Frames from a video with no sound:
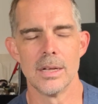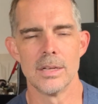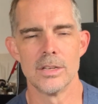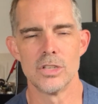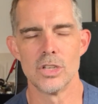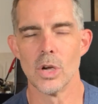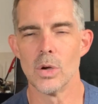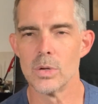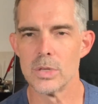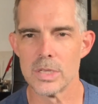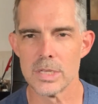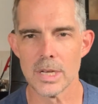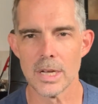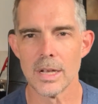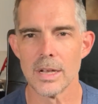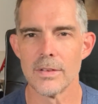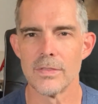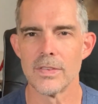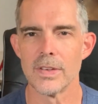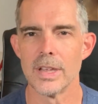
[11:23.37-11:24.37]

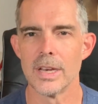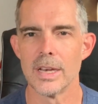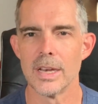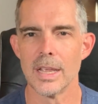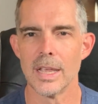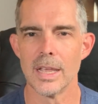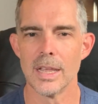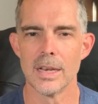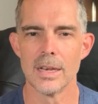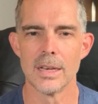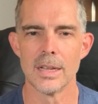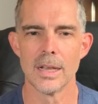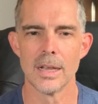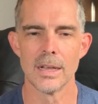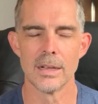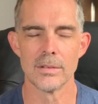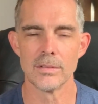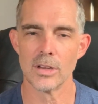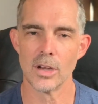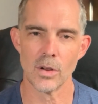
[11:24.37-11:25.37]
Joseph and
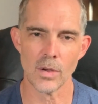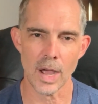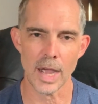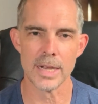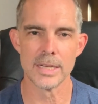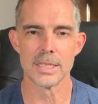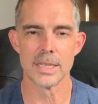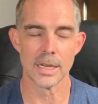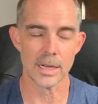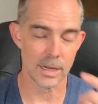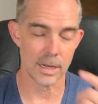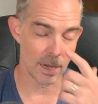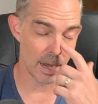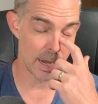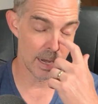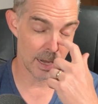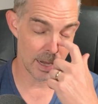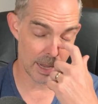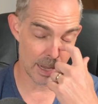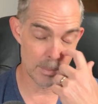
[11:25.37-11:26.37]
you know, Isaac,
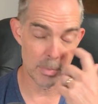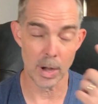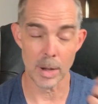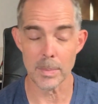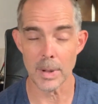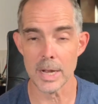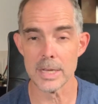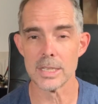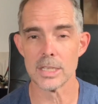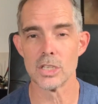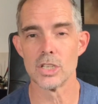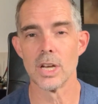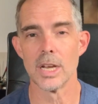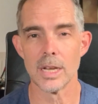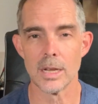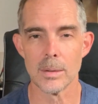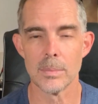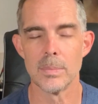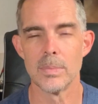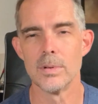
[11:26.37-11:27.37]
Abraham, Isaac,
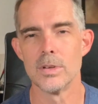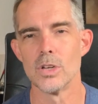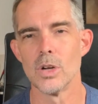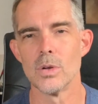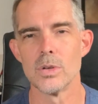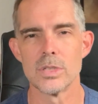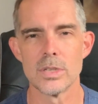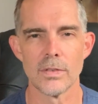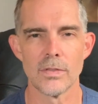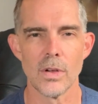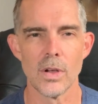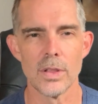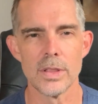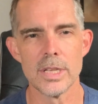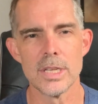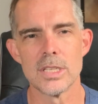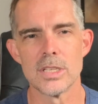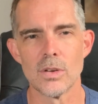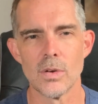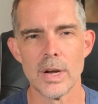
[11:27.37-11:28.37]
Jacob, Joseph, all
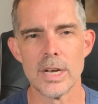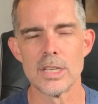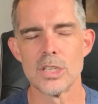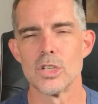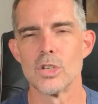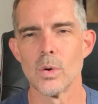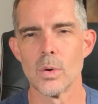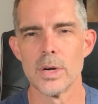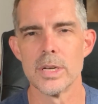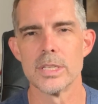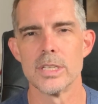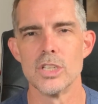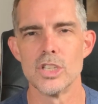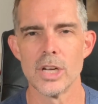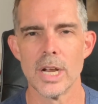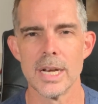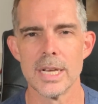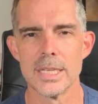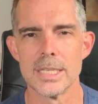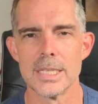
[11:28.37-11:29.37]
these great stories in
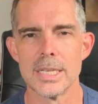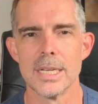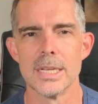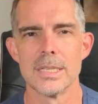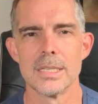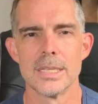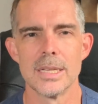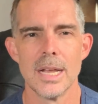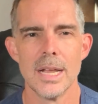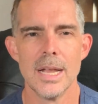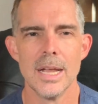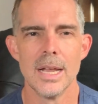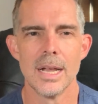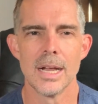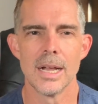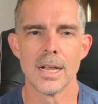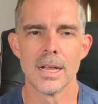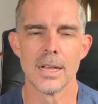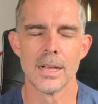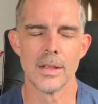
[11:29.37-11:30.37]
Genesis,
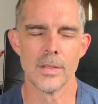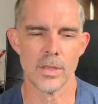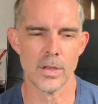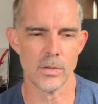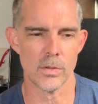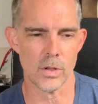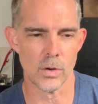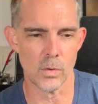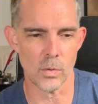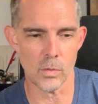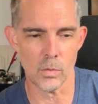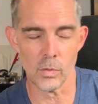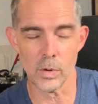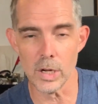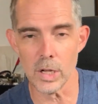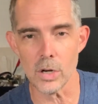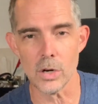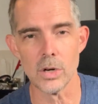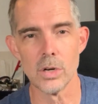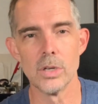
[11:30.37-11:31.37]
the
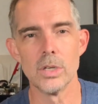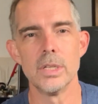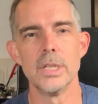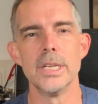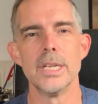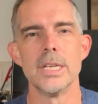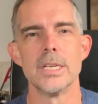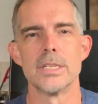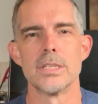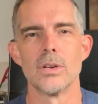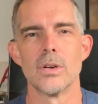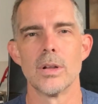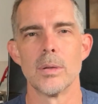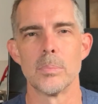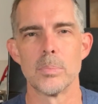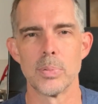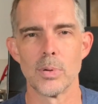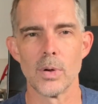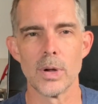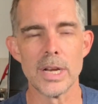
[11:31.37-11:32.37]
real early sort
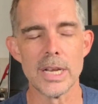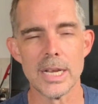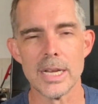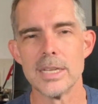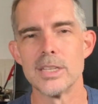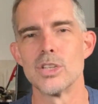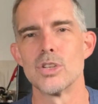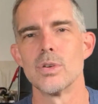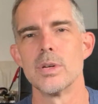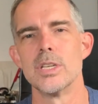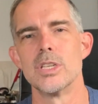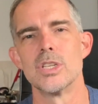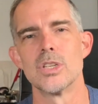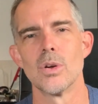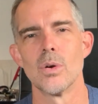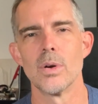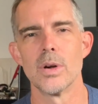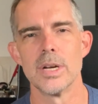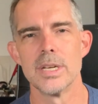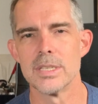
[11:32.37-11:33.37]
of prehistory
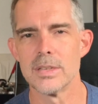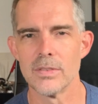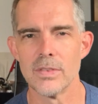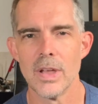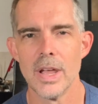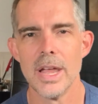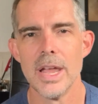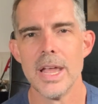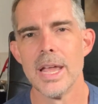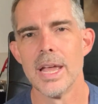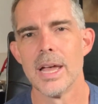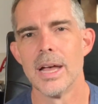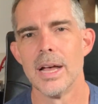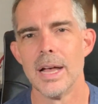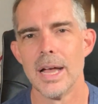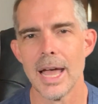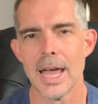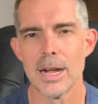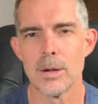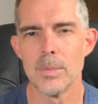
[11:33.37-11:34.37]
stories of
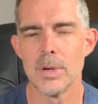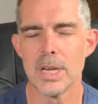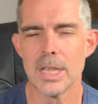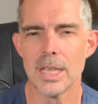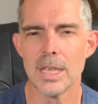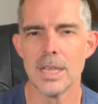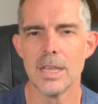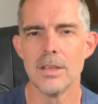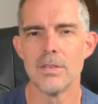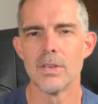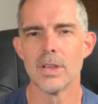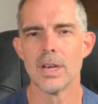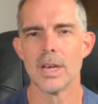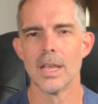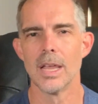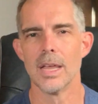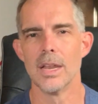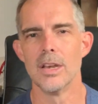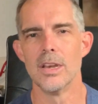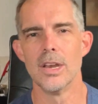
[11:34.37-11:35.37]
Adam and Eve
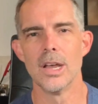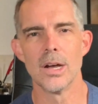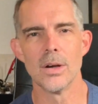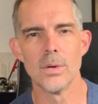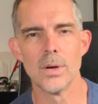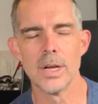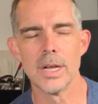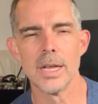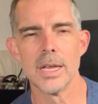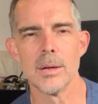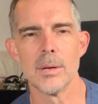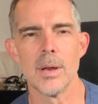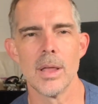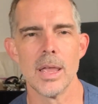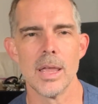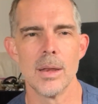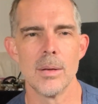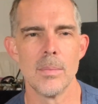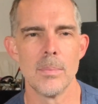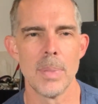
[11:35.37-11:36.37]
and Noah
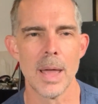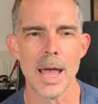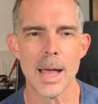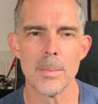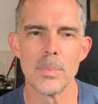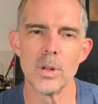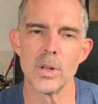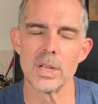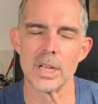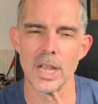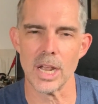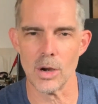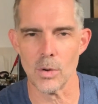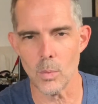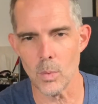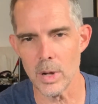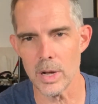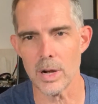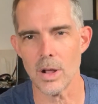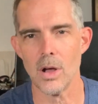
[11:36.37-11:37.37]
and Babel and kind of
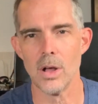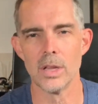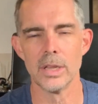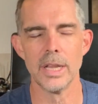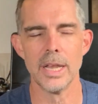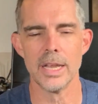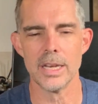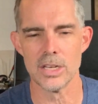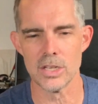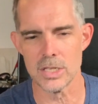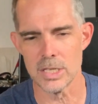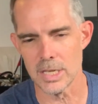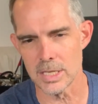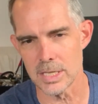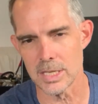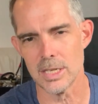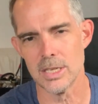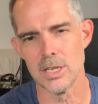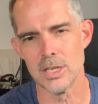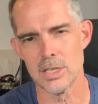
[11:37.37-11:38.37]
what all led, just
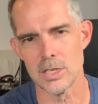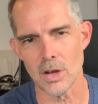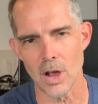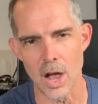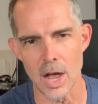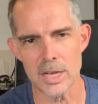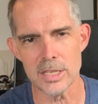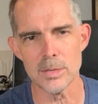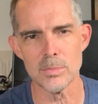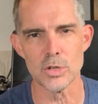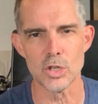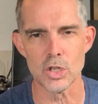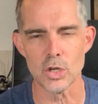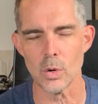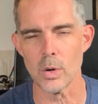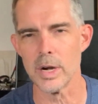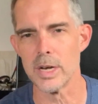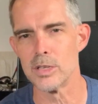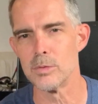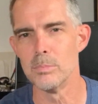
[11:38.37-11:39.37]
this, it's just awesome
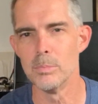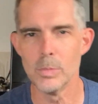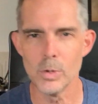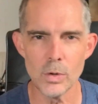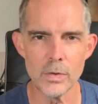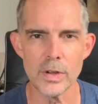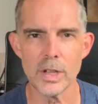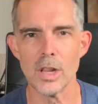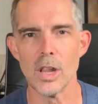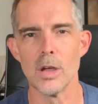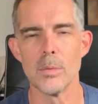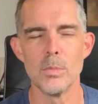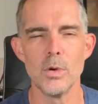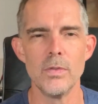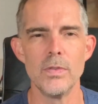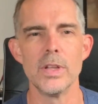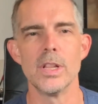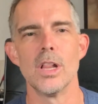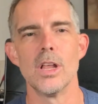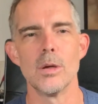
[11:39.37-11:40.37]
story. And it's moving
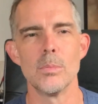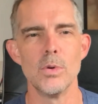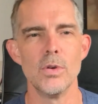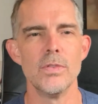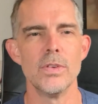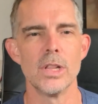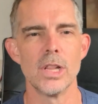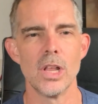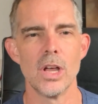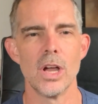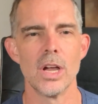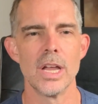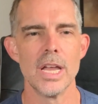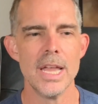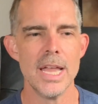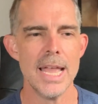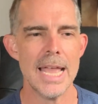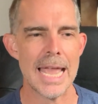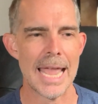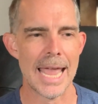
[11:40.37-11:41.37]
along.
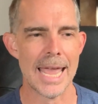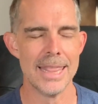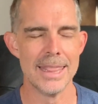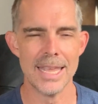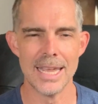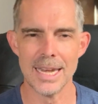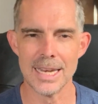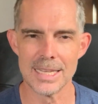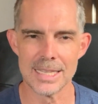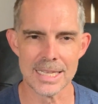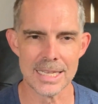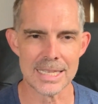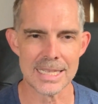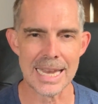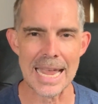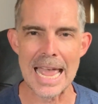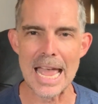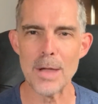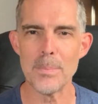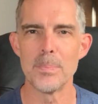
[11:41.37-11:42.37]
And then it's this
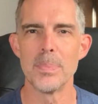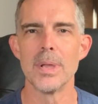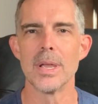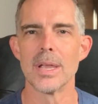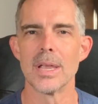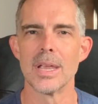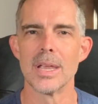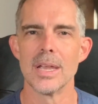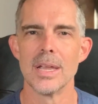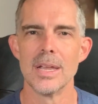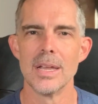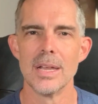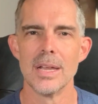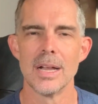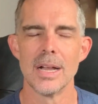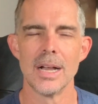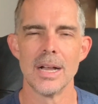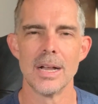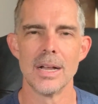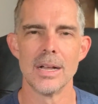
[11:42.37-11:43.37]
epic,
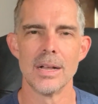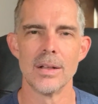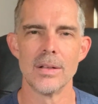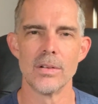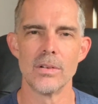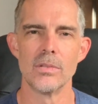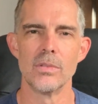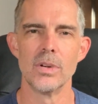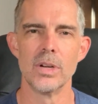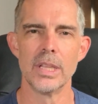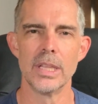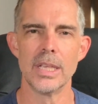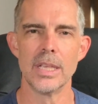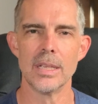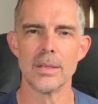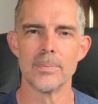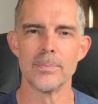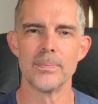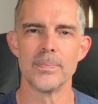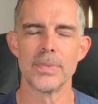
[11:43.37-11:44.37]

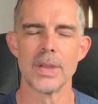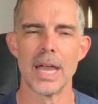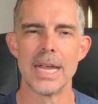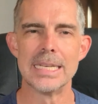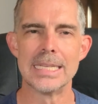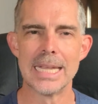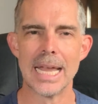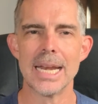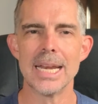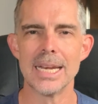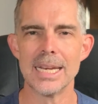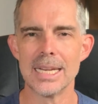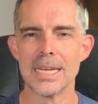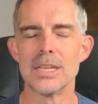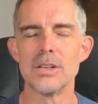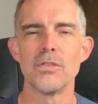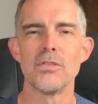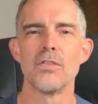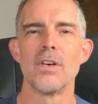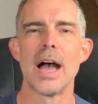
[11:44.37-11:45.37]
really identity
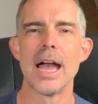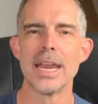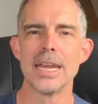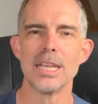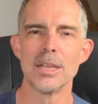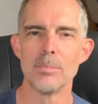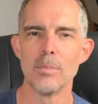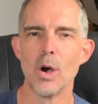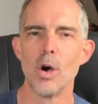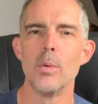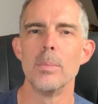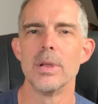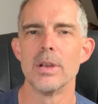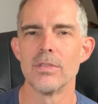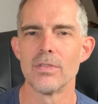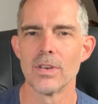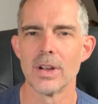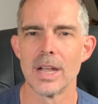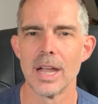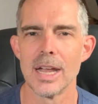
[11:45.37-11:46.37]
defining moment
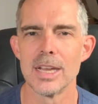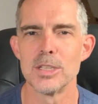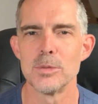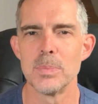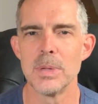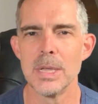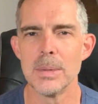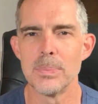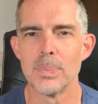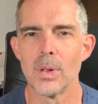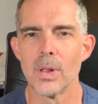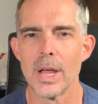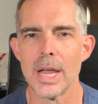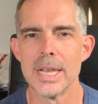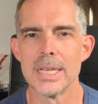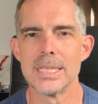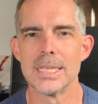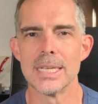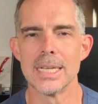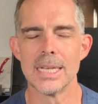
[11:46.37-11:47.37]
for God's people
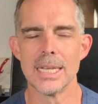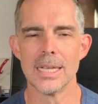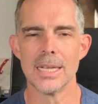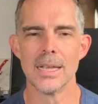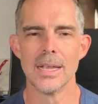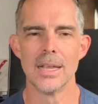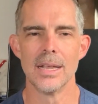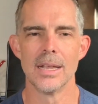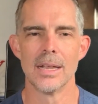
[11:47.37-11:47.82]
as he